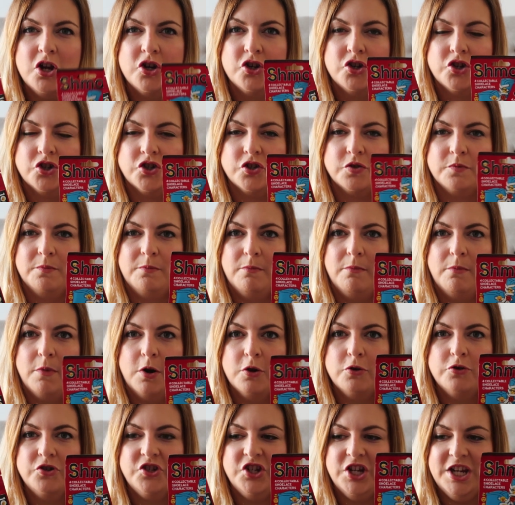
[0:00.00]

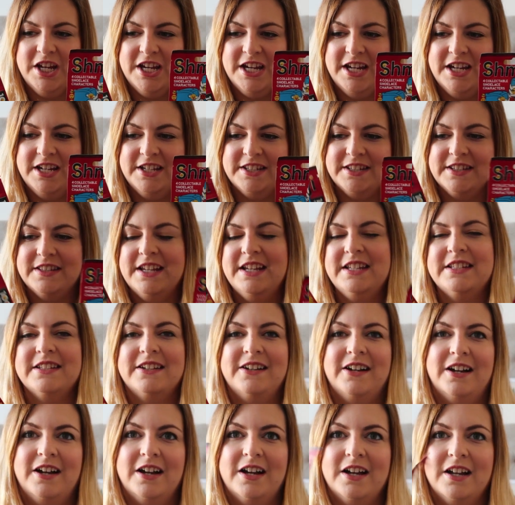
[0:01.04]
Schmojis. These
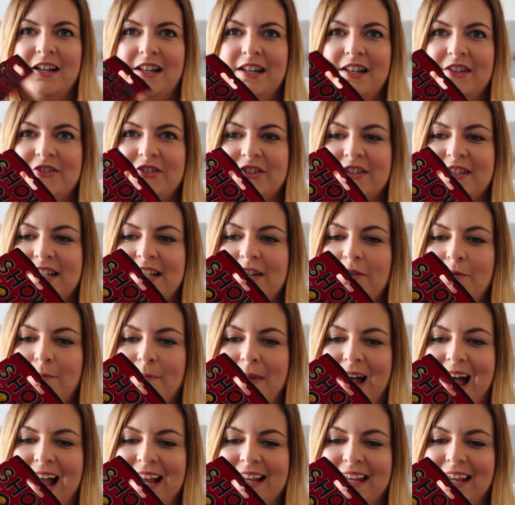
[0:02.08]
are just little
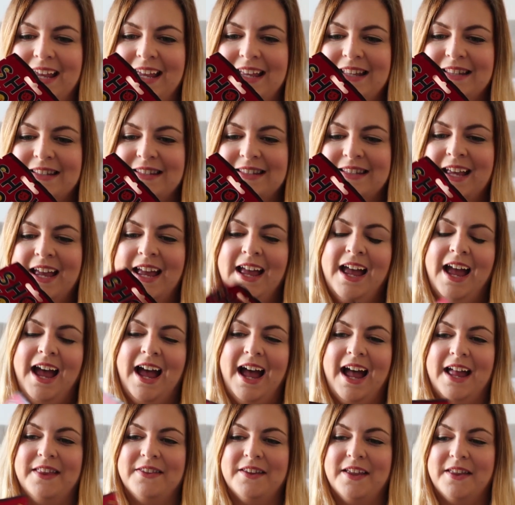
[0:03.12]
packets
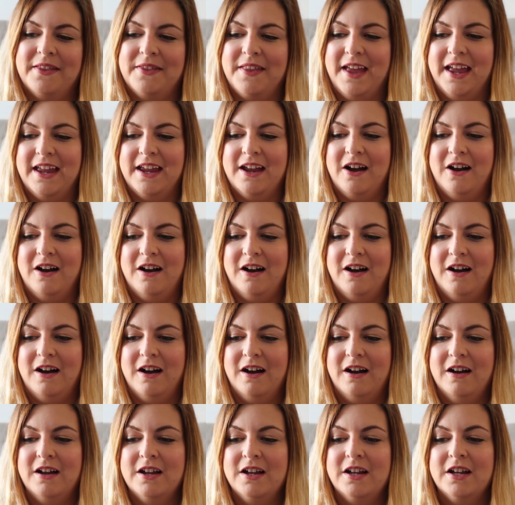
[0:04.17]
and they
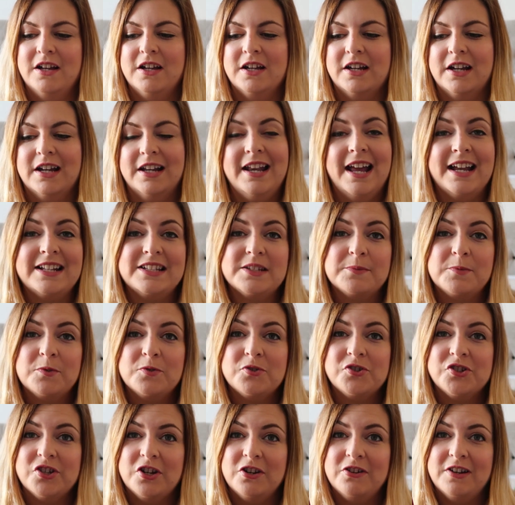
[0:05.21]
are
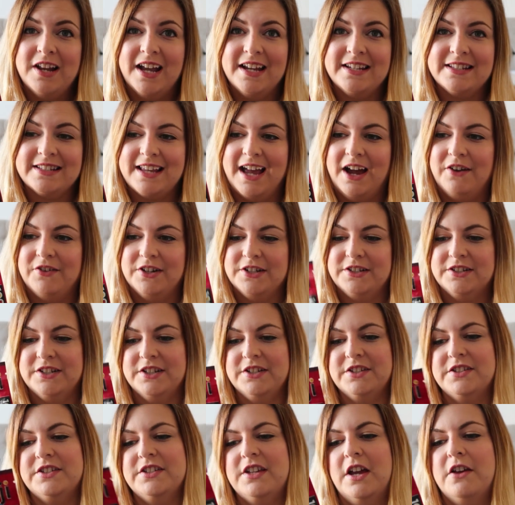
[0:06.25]
collectible shoelace
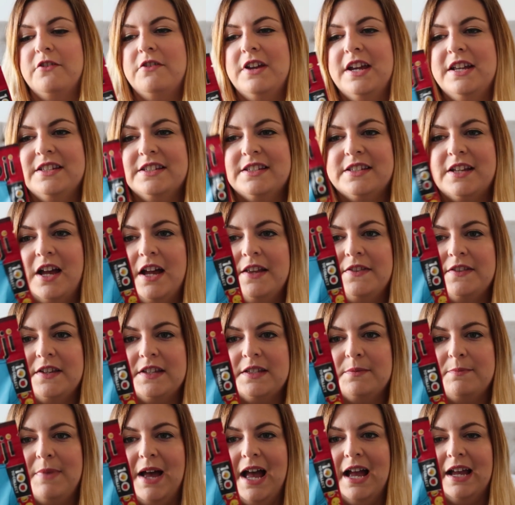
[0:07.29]
characters. So inside
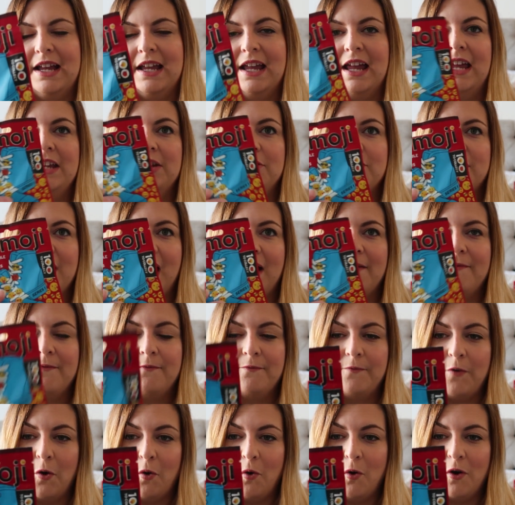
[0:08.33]
this packet you get
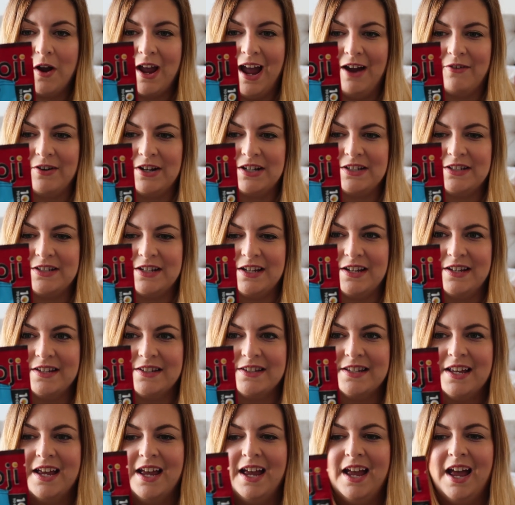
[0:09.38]
4
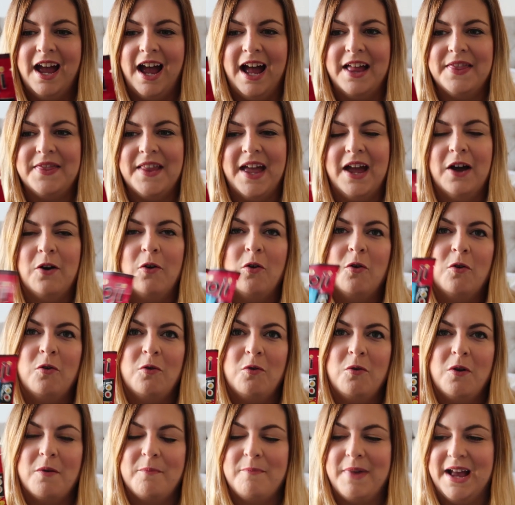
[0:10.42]
characters and they're
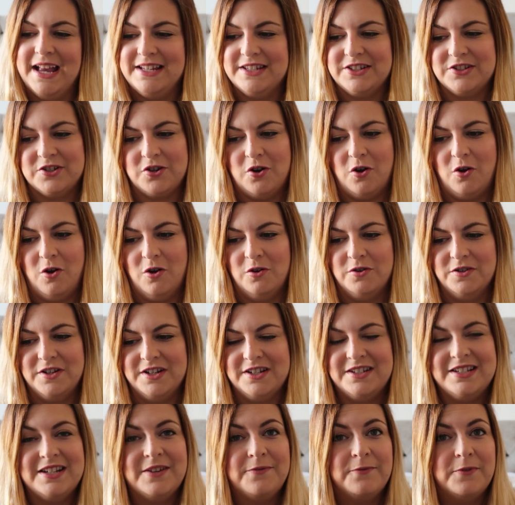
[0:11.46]
all based on
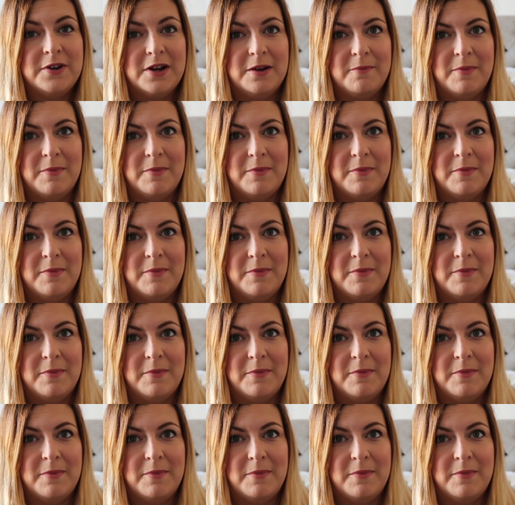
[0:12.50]
different